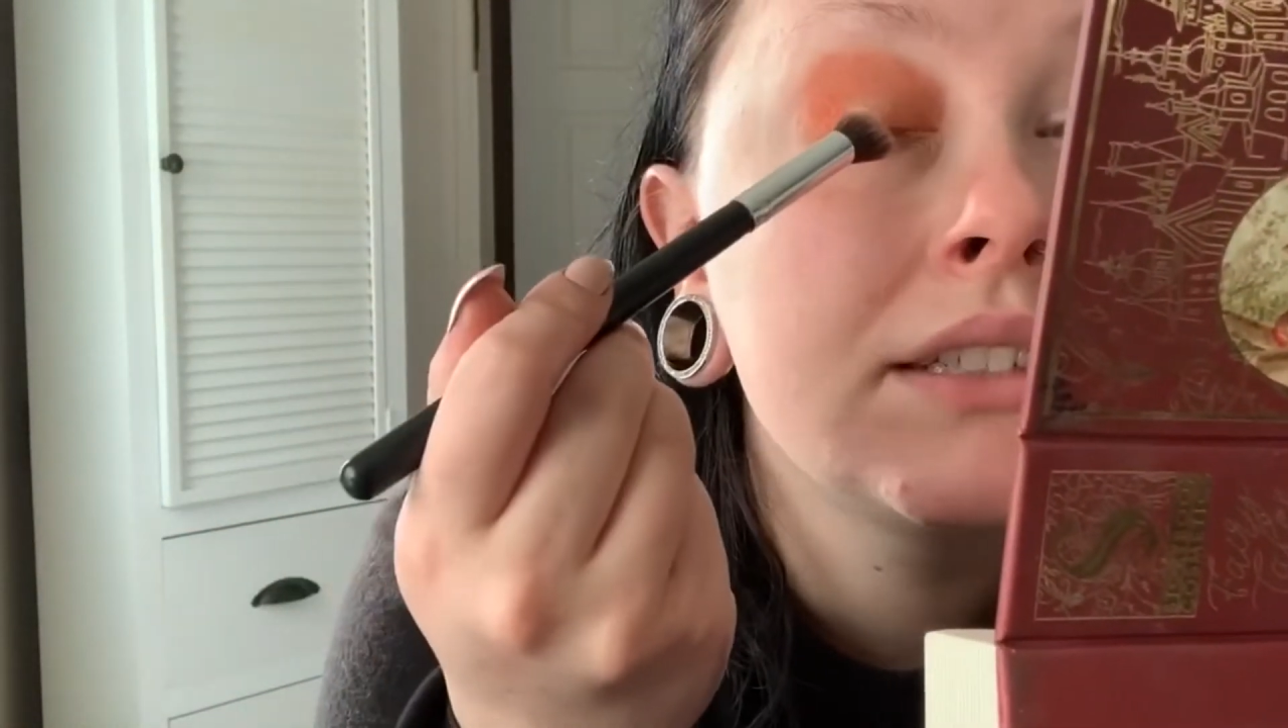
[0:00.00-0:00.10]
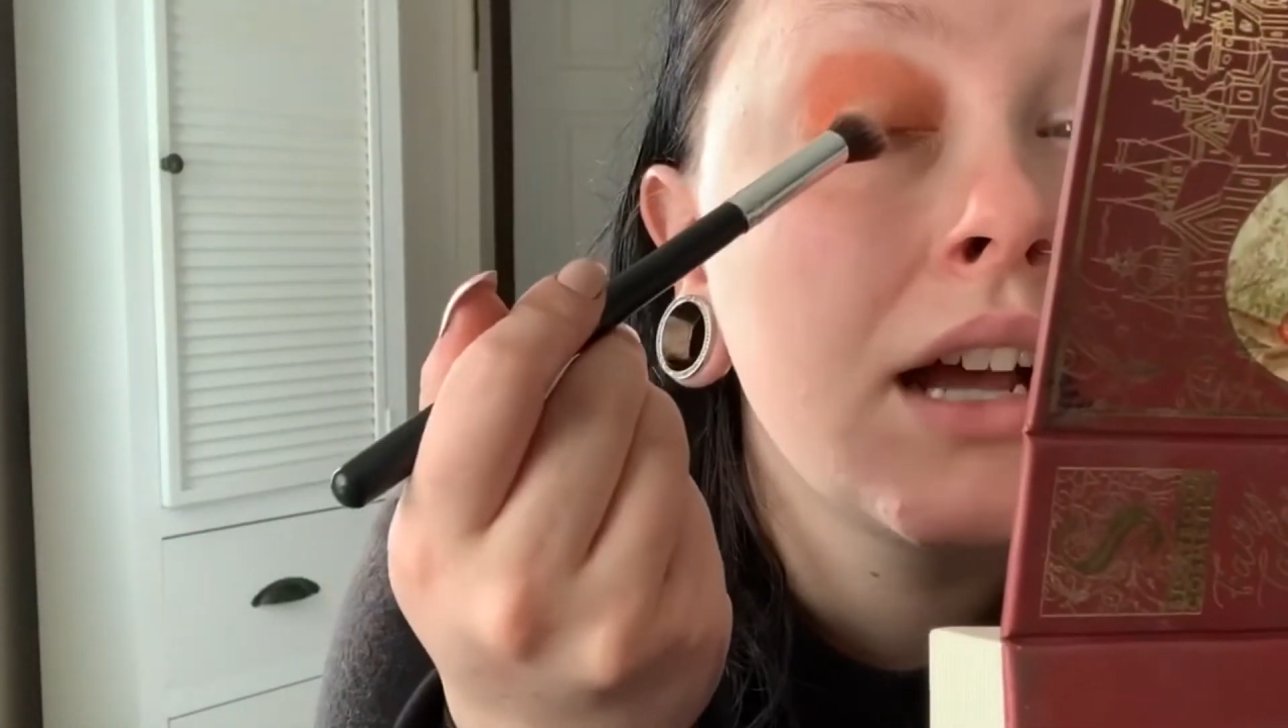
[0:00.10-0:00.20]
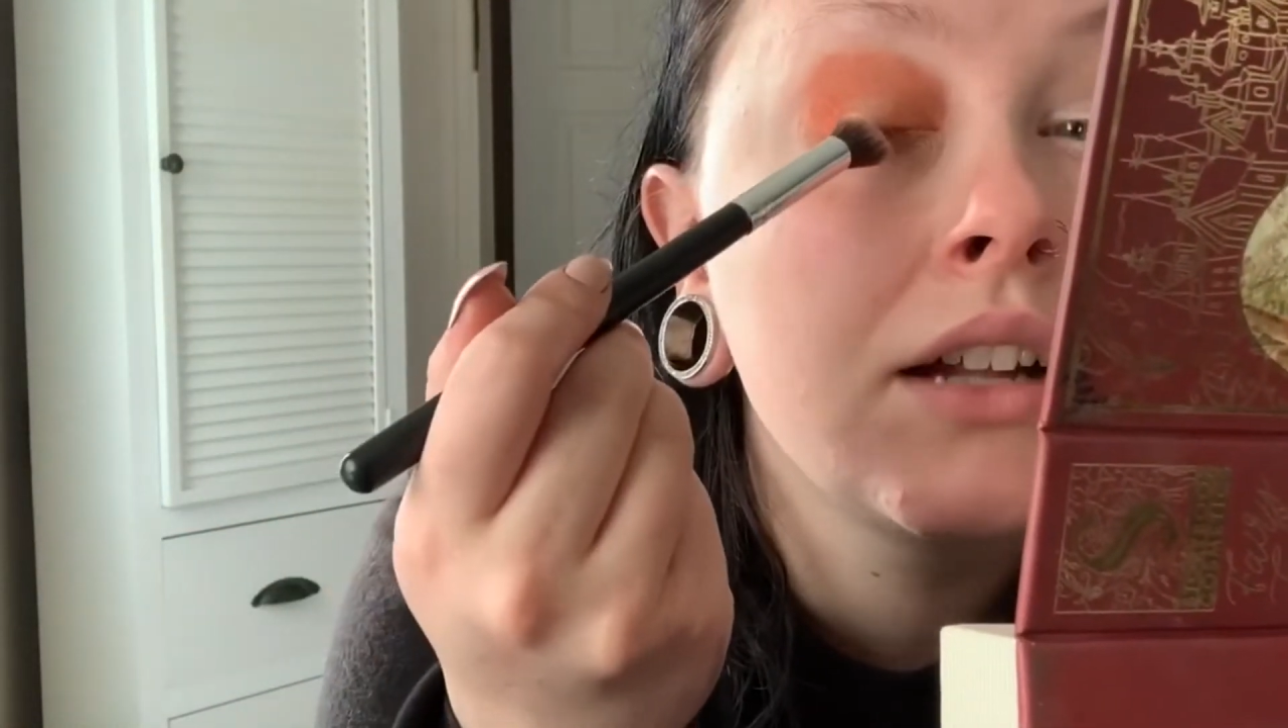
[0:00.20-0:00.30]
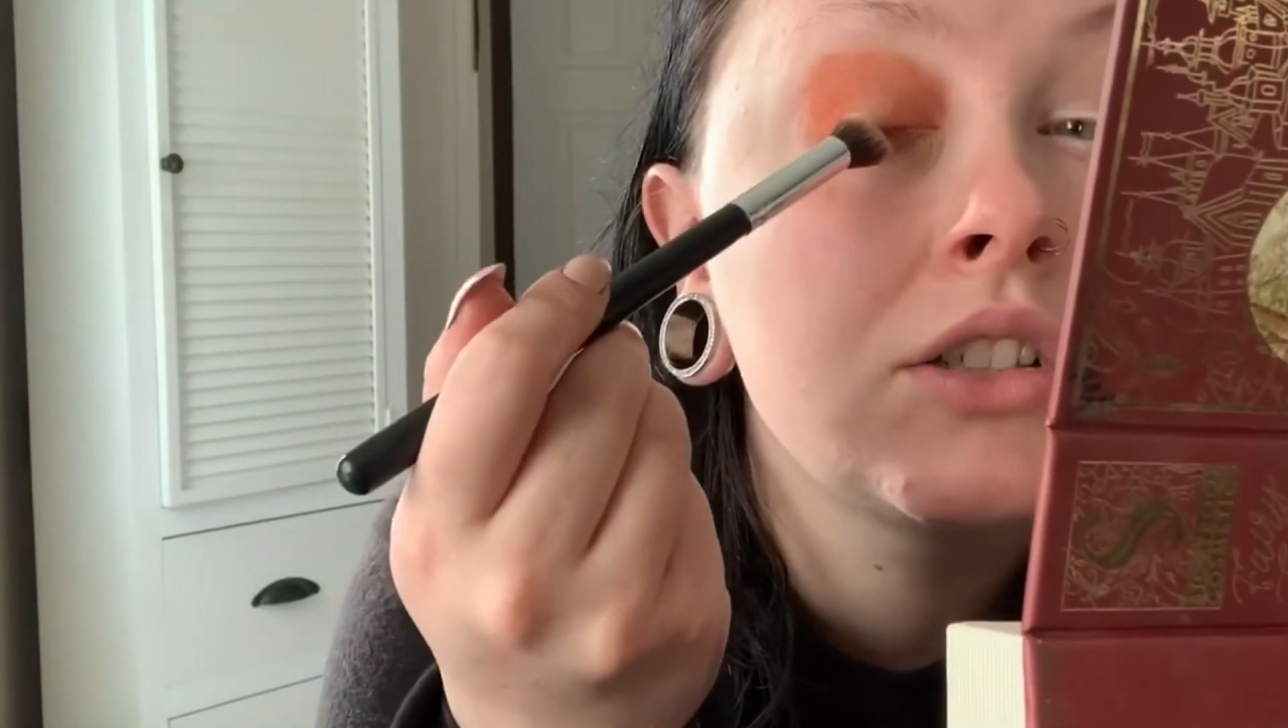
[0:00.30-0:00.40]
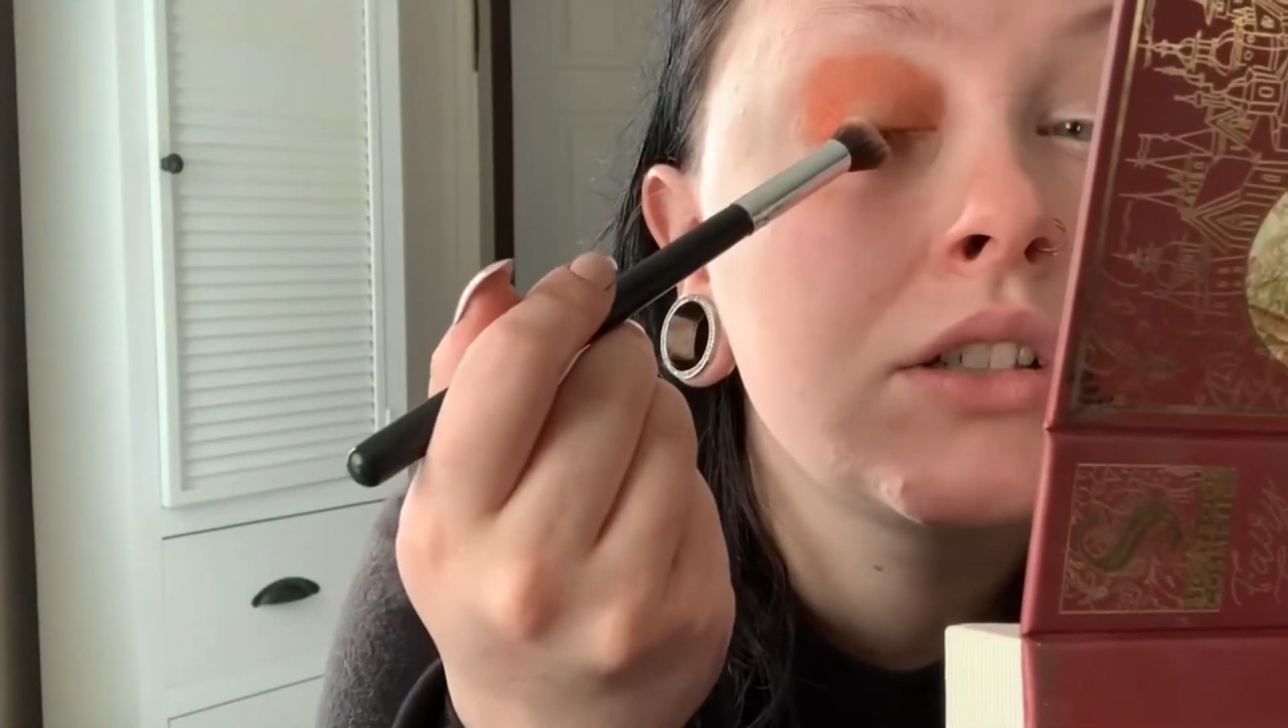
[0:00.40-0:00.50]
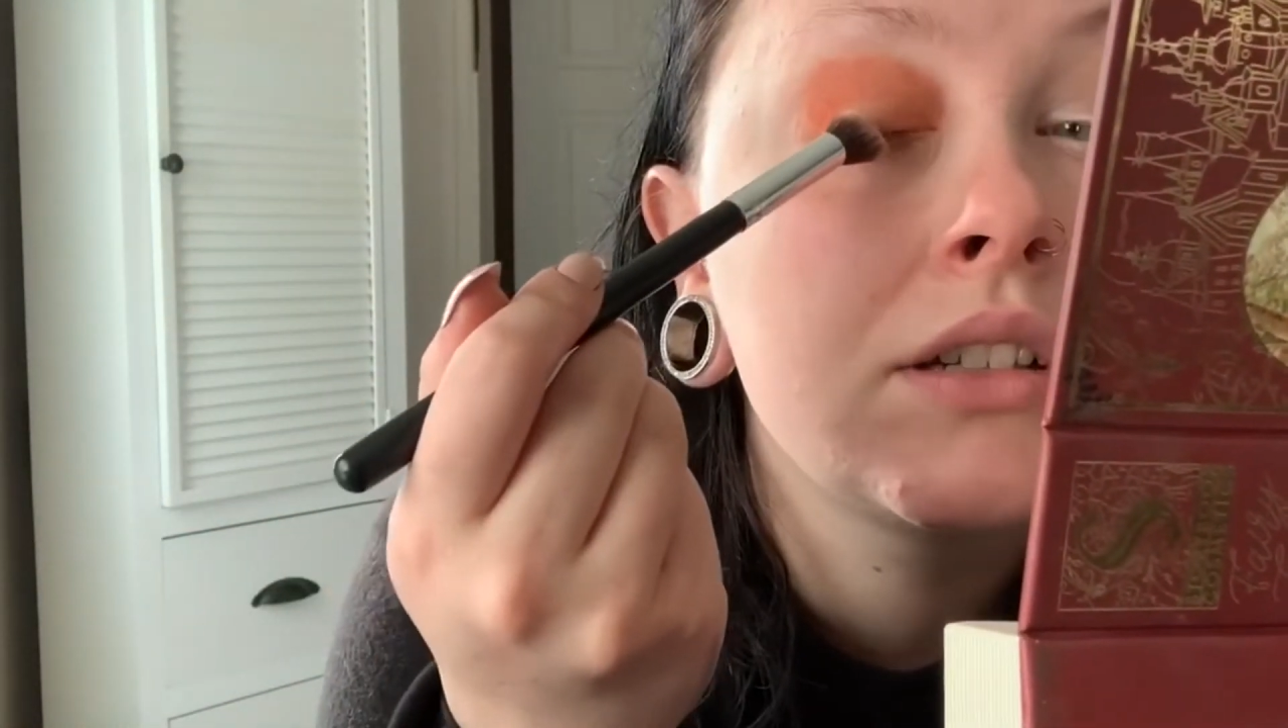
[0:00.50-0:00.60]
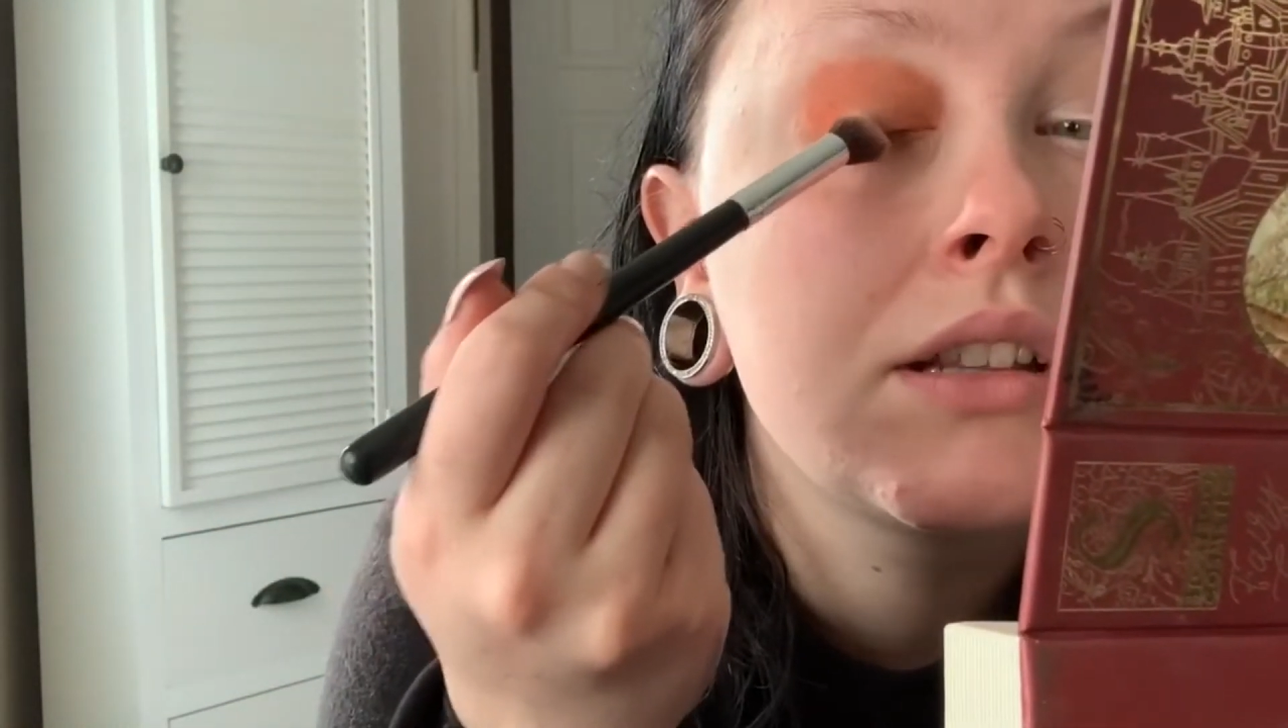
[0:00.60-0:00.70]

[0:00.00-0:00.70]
touched